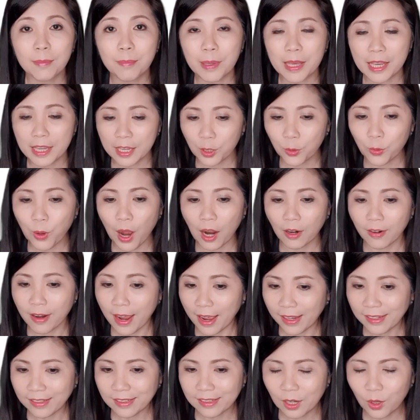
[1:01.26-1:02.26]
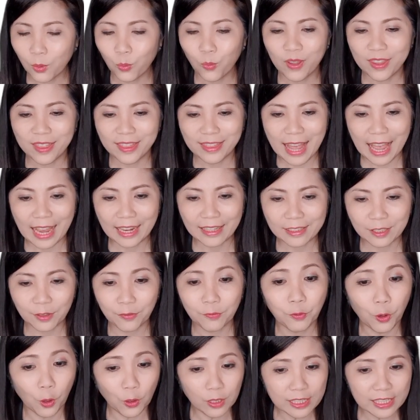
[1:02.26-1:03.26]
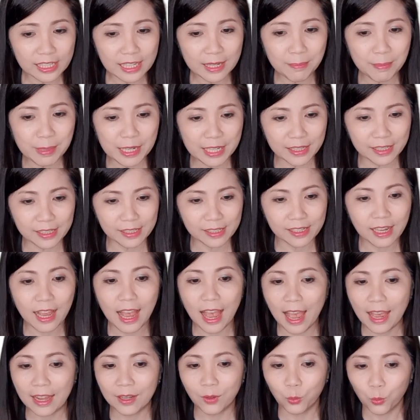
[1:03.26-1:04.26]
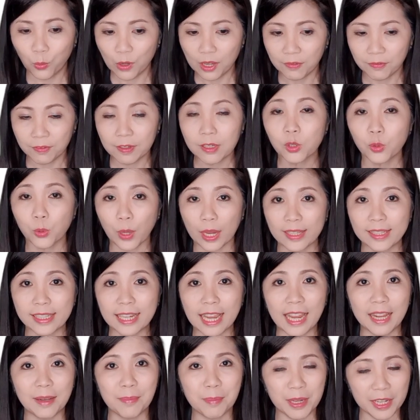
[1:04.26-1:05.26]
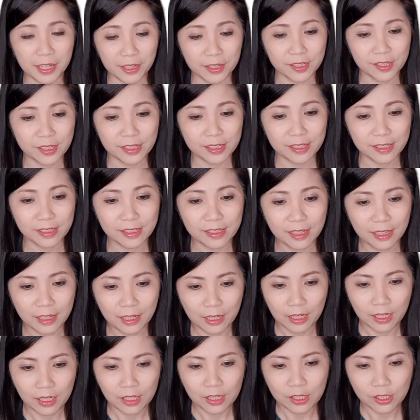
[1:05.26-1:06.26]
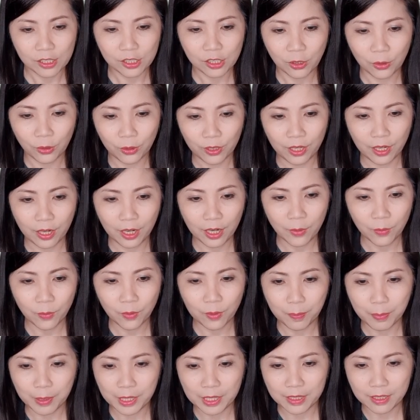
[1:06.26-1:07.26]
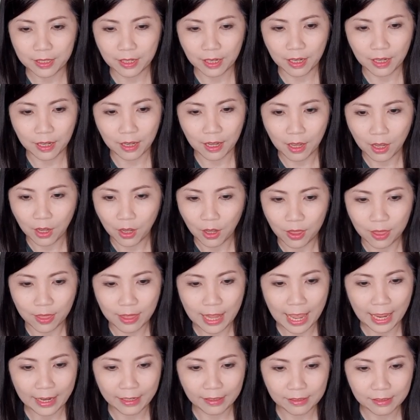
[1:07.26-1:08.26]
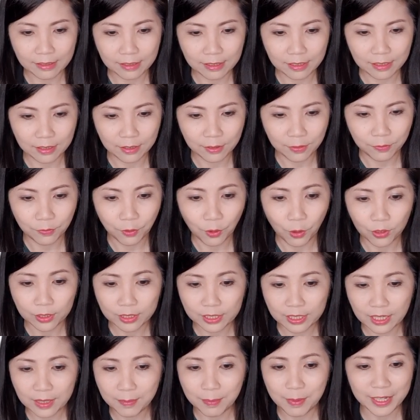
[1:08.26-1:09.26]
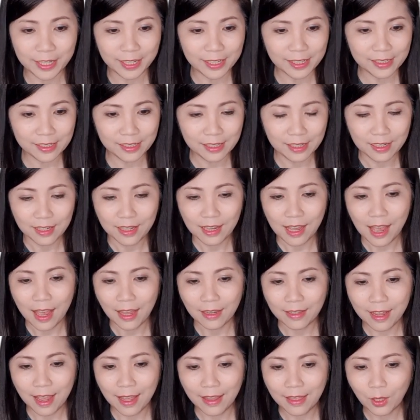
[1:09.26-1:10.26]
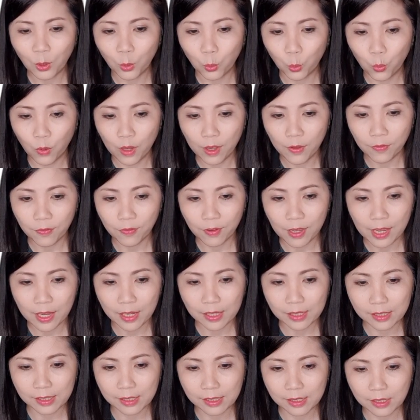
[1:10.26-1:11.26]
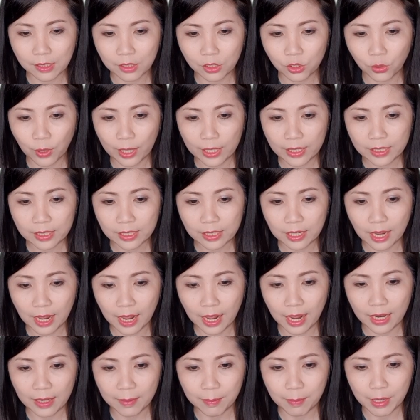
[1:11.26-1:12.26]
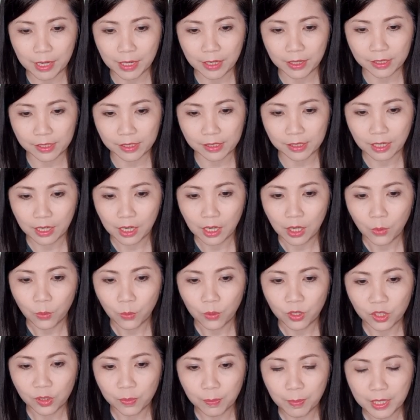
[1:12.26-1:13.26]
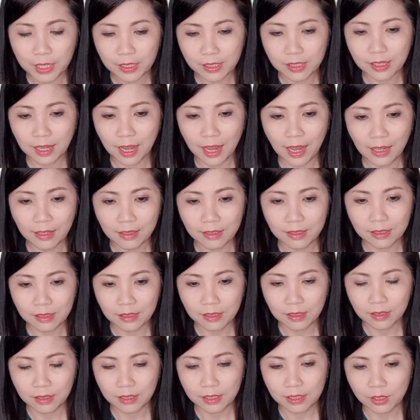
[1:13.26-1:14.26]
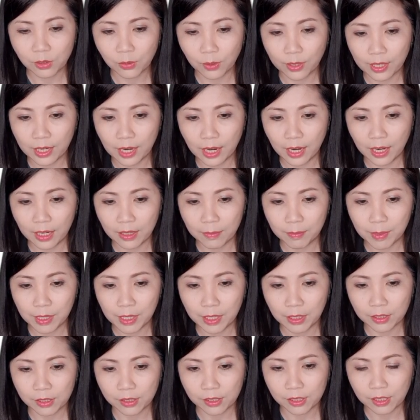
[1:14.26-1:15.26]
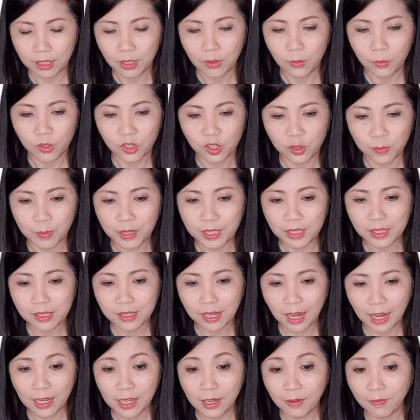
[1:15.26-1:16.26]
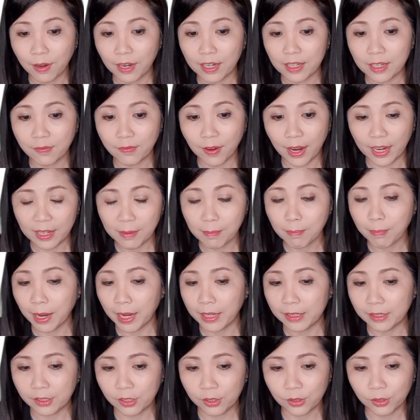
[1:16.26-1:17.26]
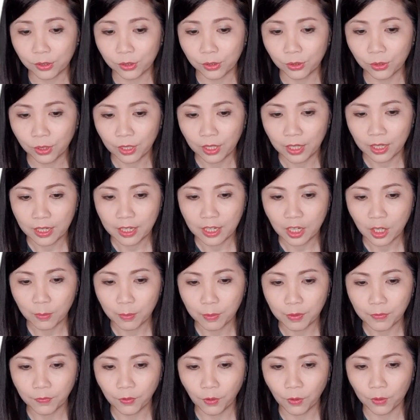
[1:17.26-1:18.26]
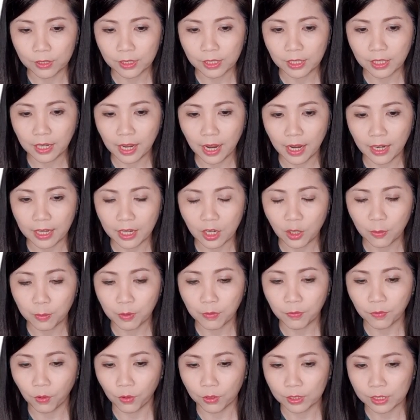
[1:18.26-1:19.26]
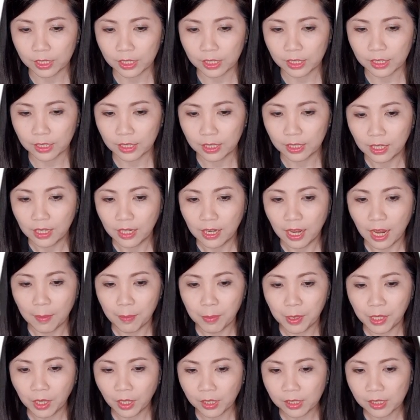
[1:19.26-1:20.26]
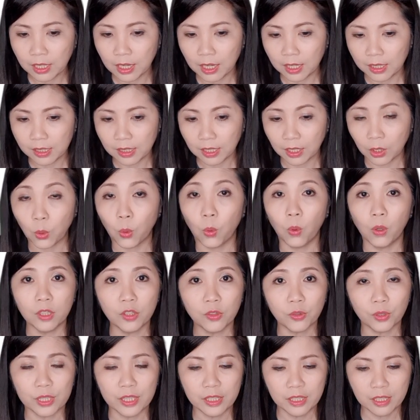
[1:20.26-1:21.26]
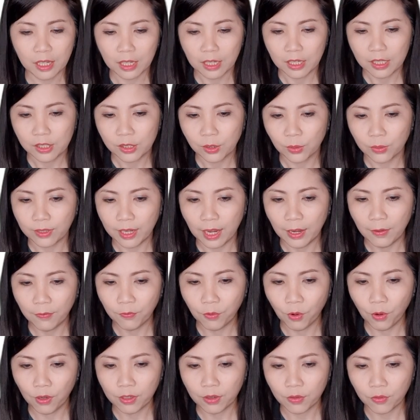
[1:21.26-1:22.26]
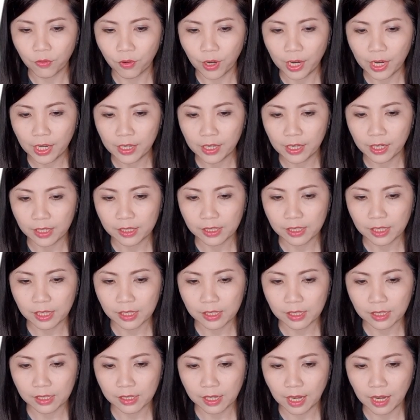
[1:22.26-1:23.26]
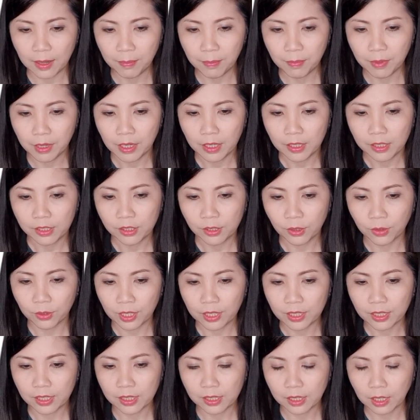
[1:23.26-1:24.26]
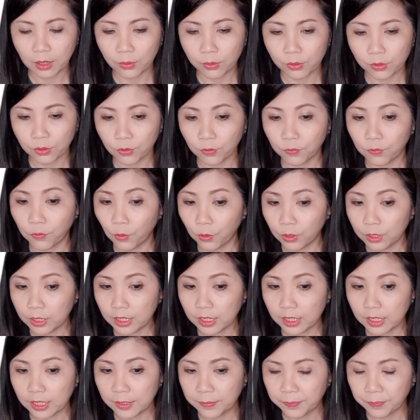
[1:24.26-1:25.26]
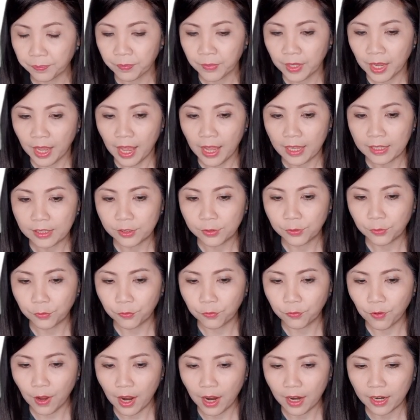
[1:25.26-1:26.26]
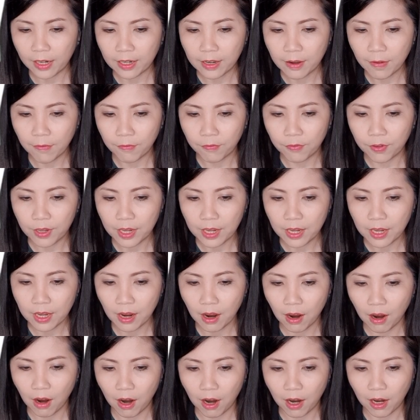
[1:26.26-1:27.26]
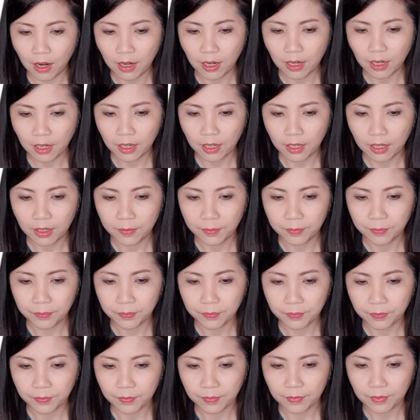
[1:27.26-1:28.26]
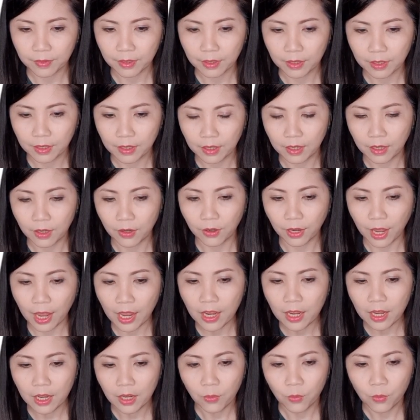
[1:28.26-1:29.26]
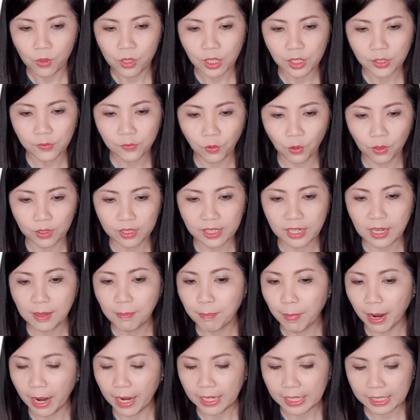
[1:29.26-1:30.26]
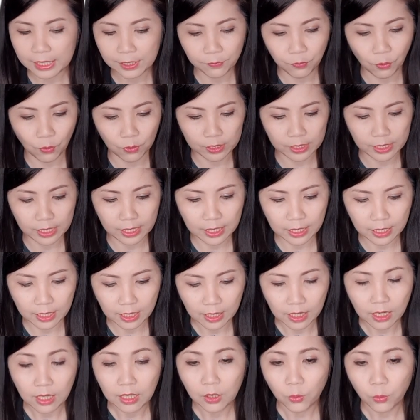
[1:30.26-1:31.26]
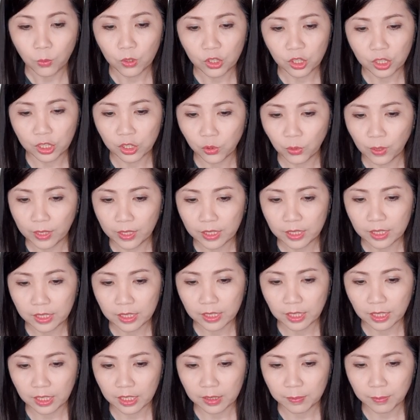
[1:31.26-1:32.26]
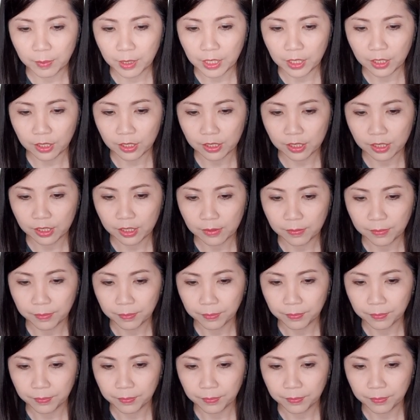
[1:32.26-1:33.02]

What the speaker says: PQRS with length 40 meters and width 28 meters. So here will be the length 40 meters and then the width is 28 meters, which means that this is 28 meters, which means that if I divide it by 2, here will be 14 and here will be 14. And because it's a quadrant, so therefore the radius is the same, so this is also 14. And to find VR, okay, we use 40 minus 14, which is 26 meters.